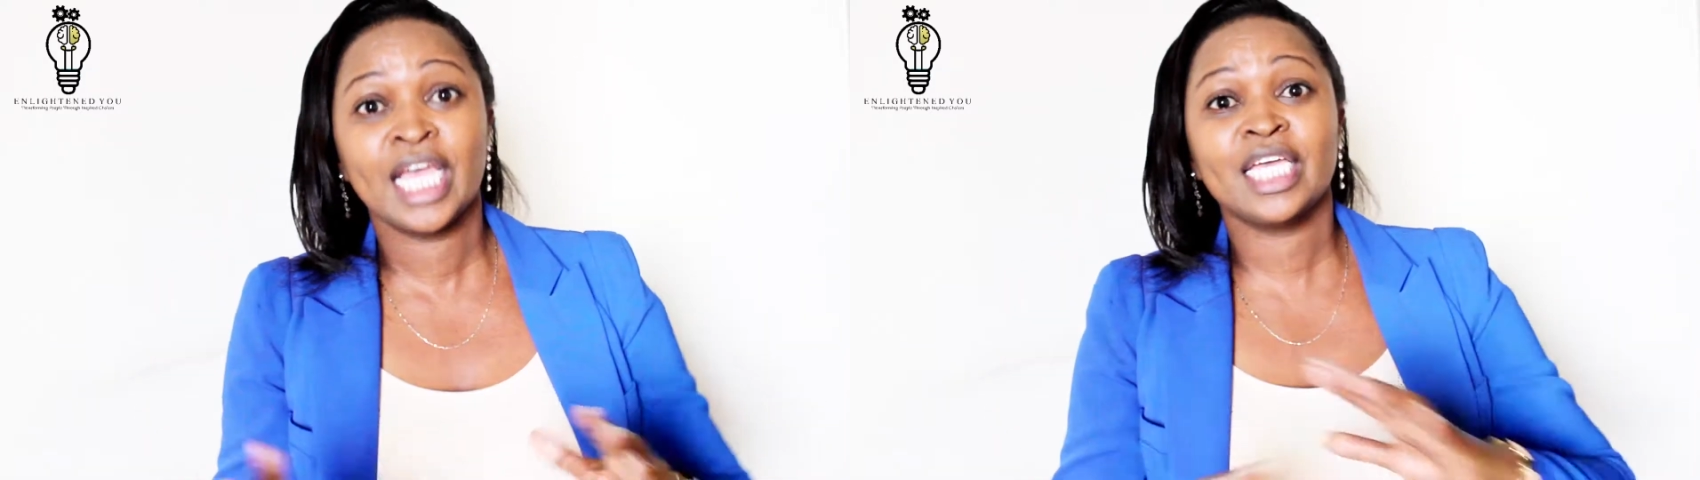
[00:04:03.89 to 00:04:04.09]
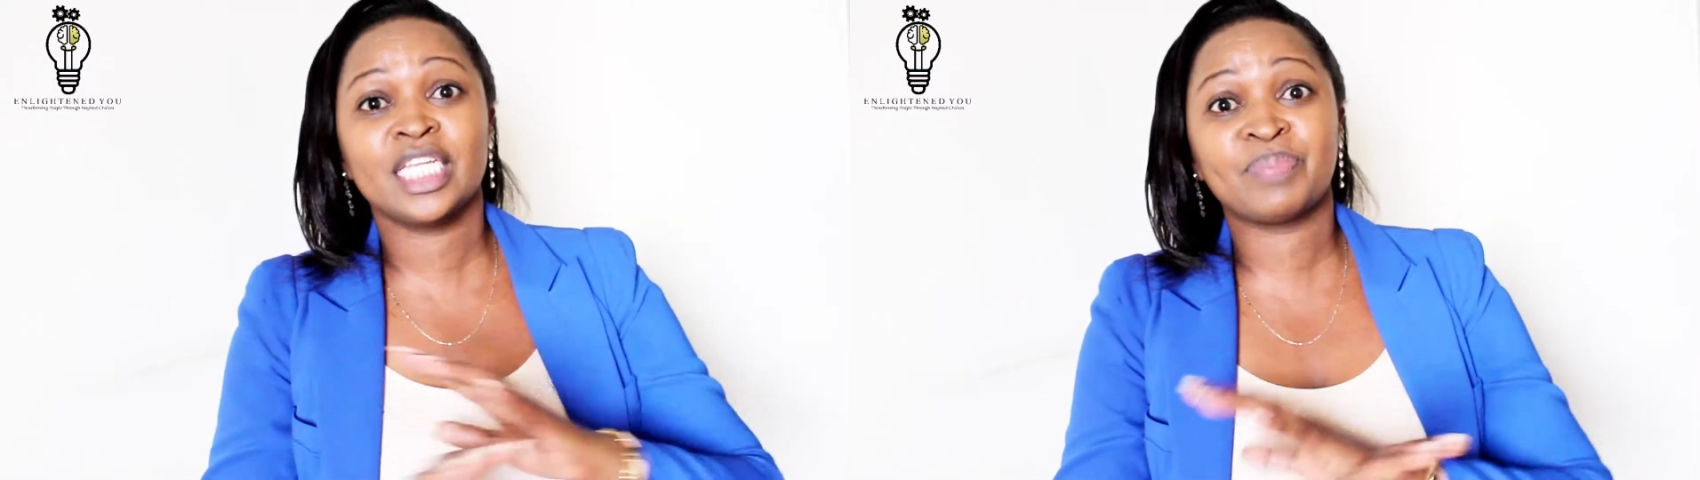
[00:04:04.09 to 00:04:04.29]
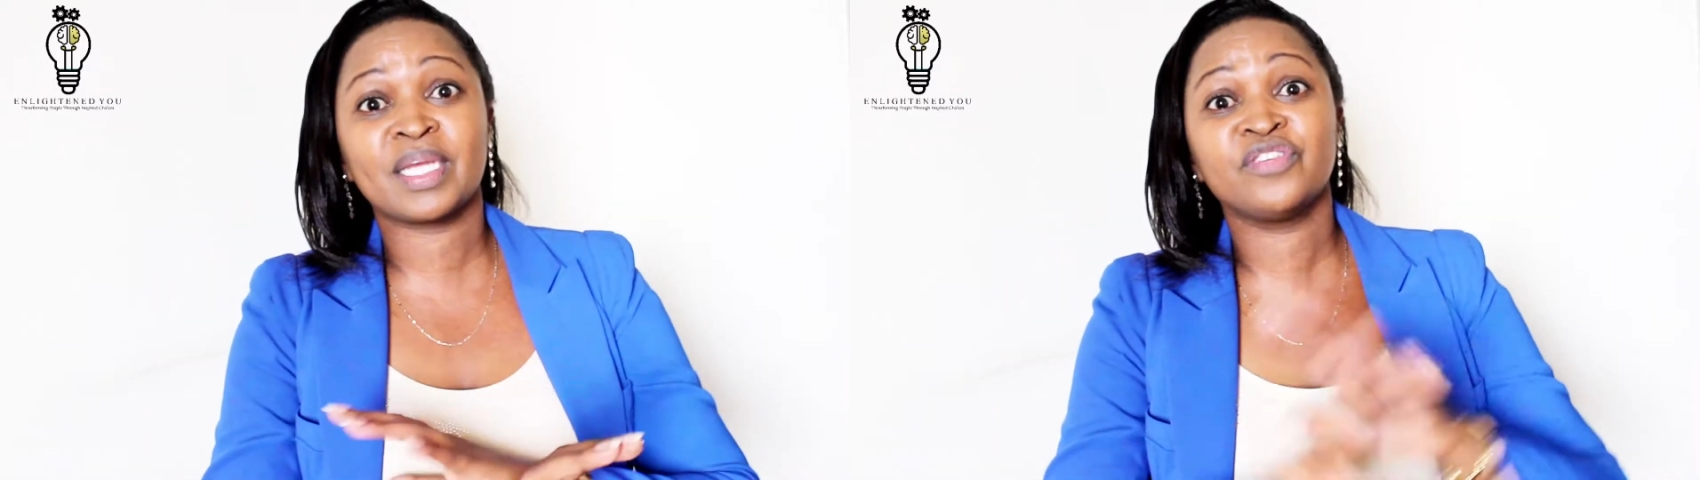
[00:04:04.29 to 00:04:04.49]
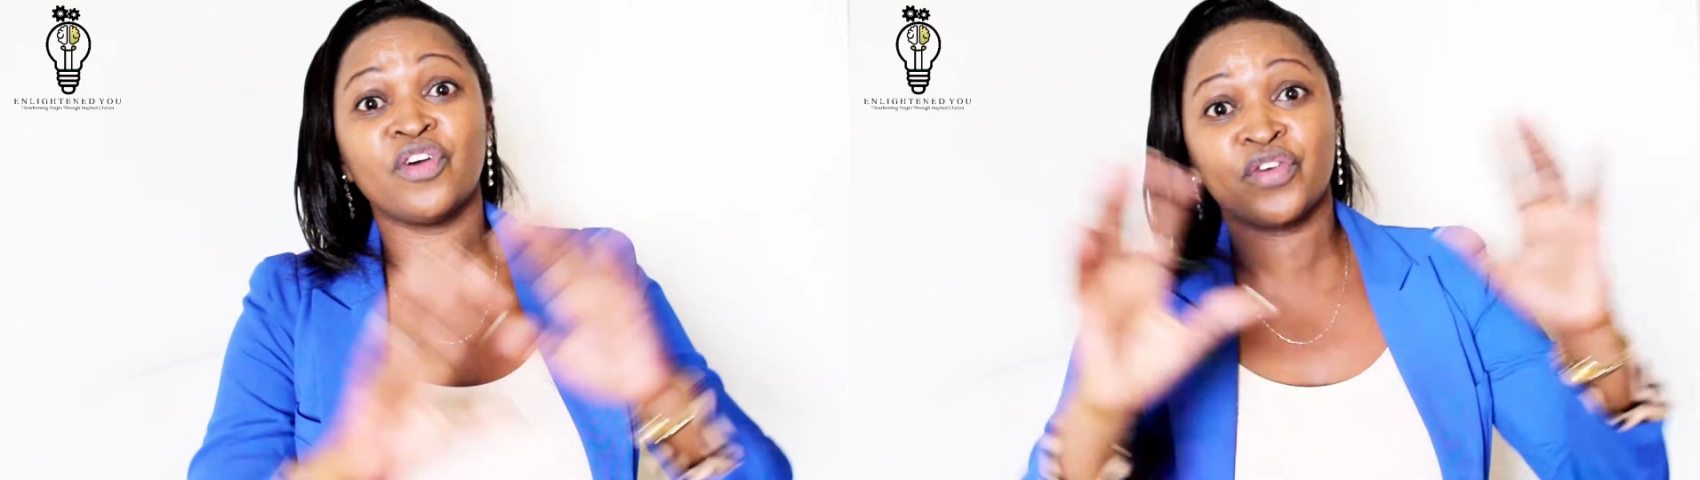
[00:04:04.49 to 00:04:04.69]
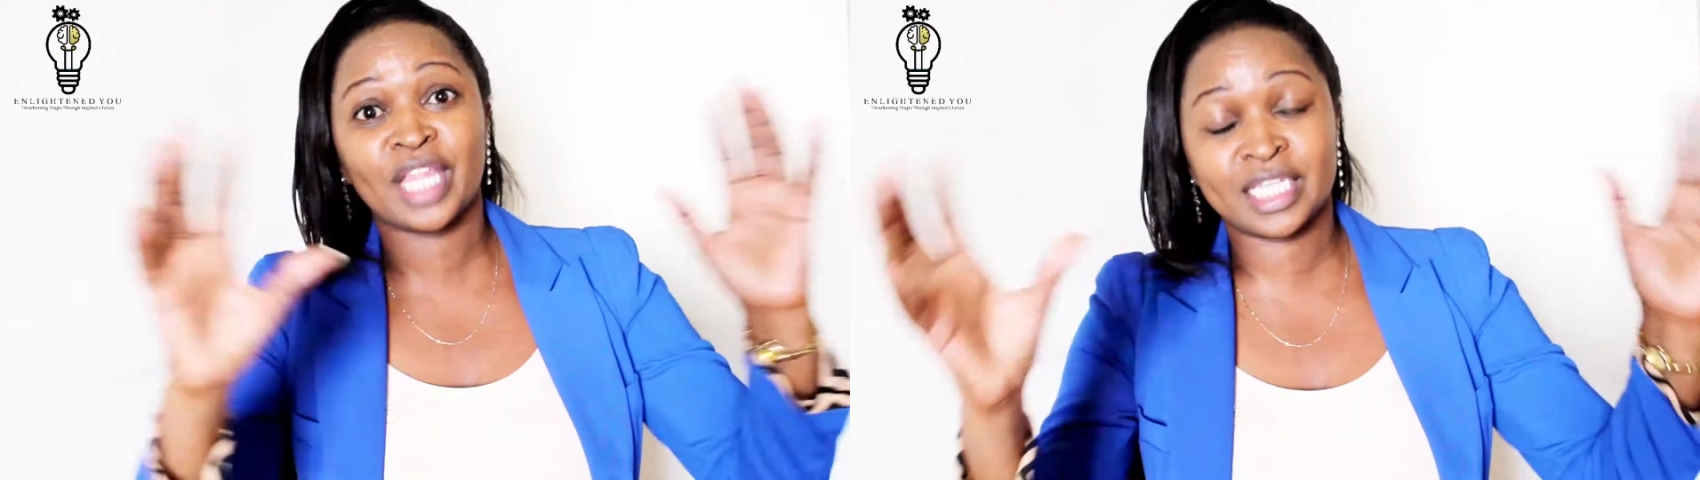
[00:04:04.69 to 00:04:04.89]
irrespective
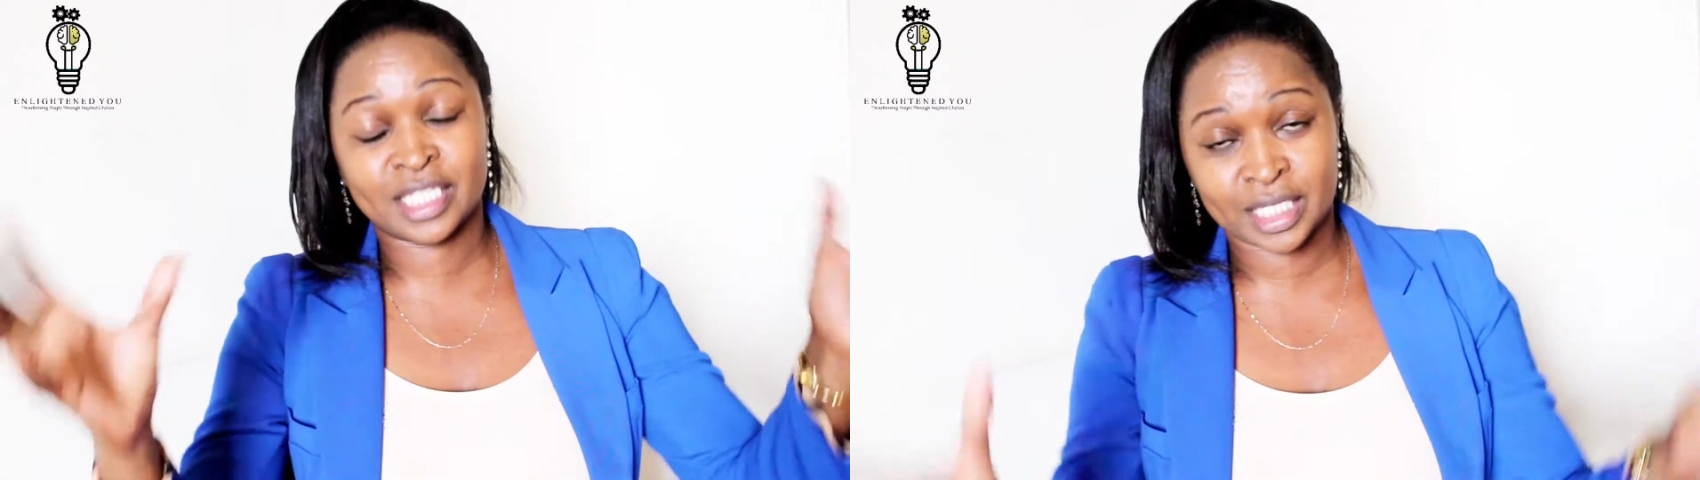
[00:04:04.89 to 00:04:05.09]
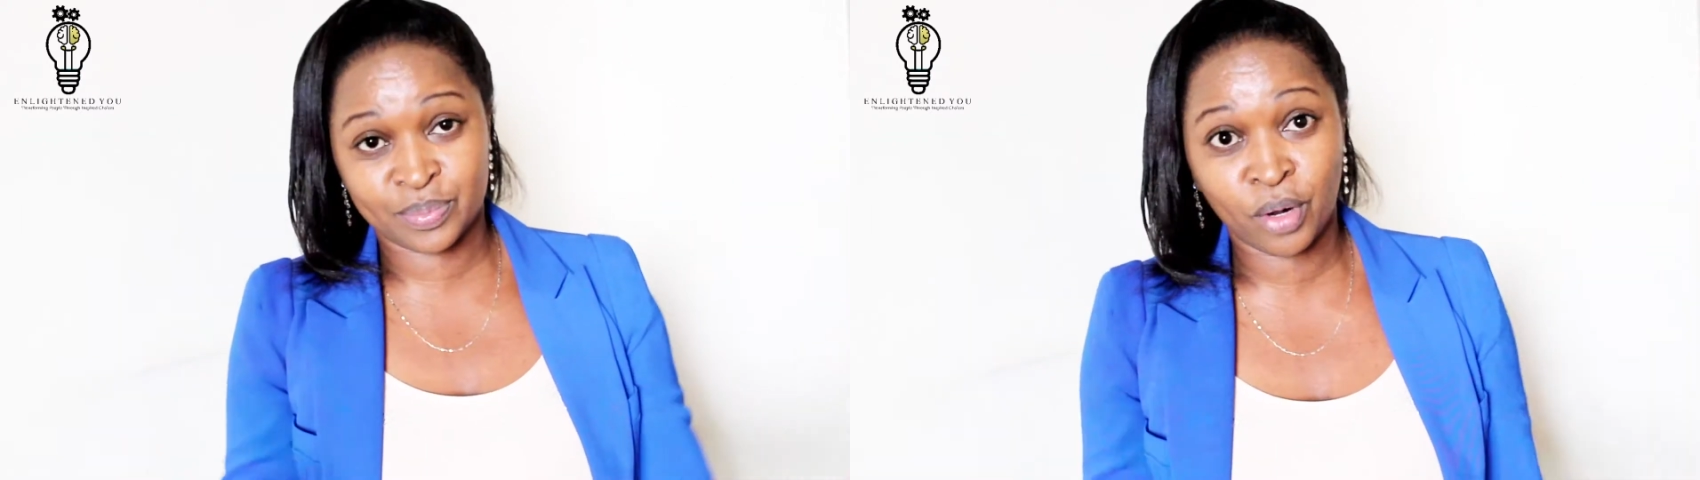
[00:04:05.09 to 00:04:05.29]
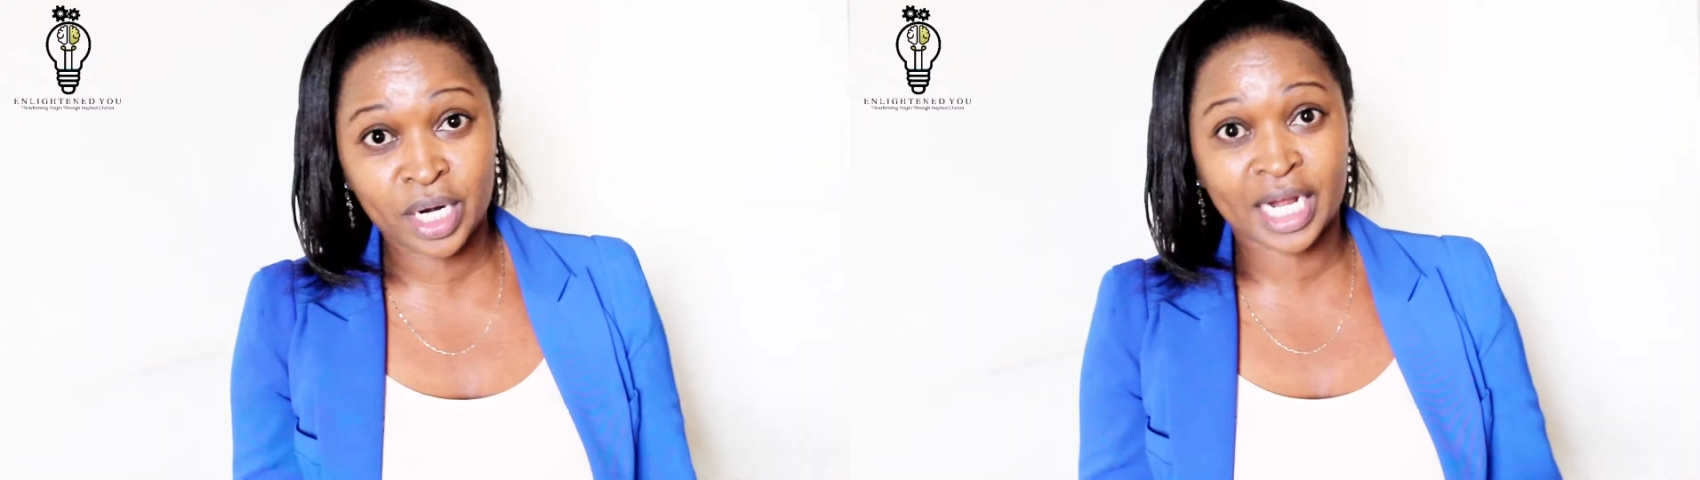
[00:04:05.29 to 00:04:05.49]
of whether it's a small